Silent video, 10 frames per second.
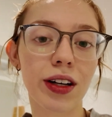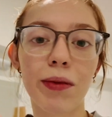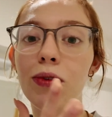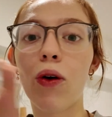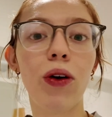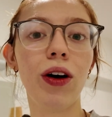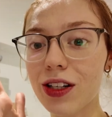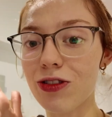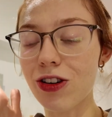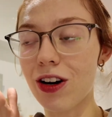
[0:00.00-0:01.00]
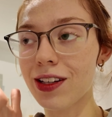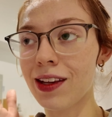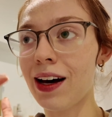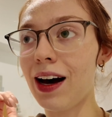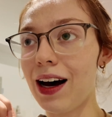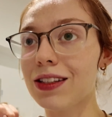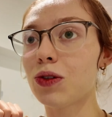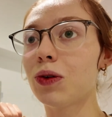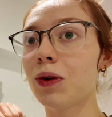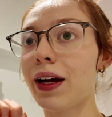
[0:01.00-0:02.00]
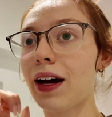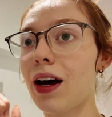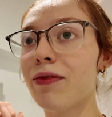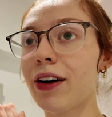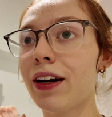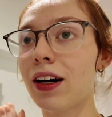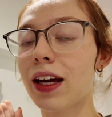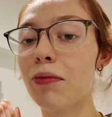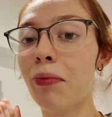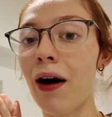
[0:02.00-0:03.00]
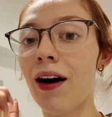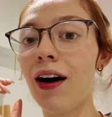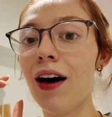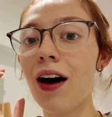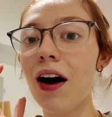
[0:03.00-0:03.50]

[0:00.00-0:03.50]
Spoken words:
like I'm not disregarding that at all, like I am very lucky, but